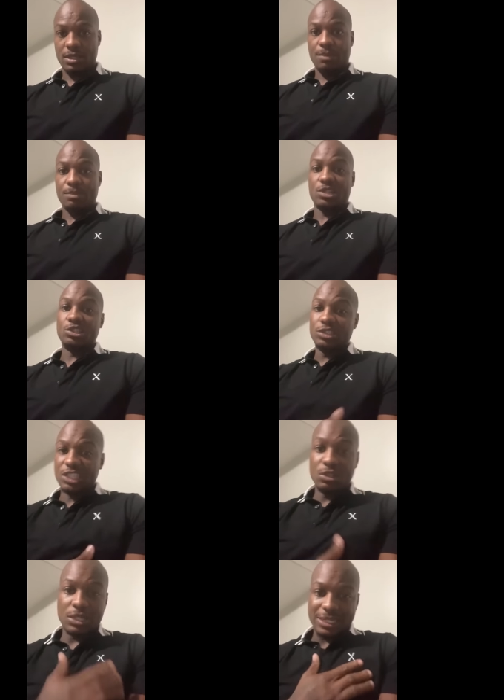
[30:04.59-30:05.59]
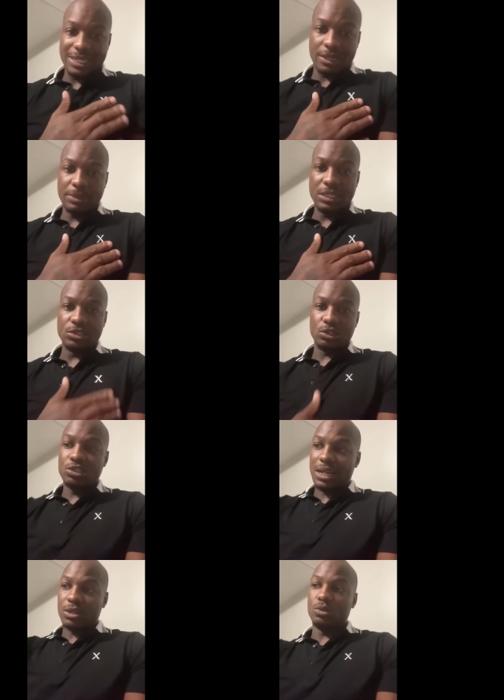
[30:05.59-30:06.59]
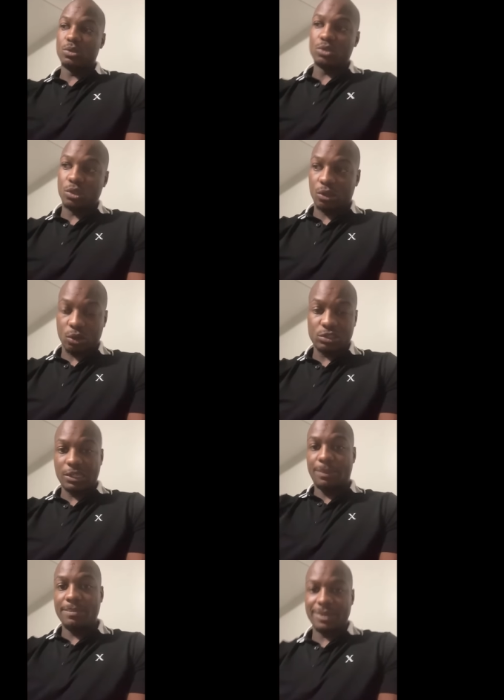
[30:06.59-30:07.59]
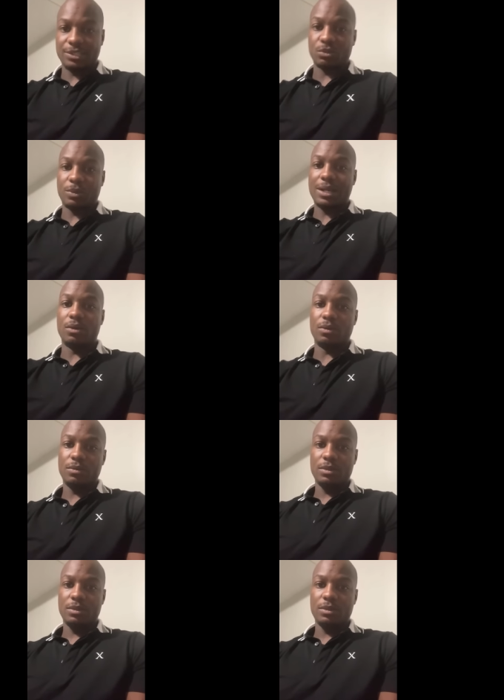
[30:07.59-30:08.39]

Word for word: Because you see you couldn't get me, so you try to go go to the people that's around.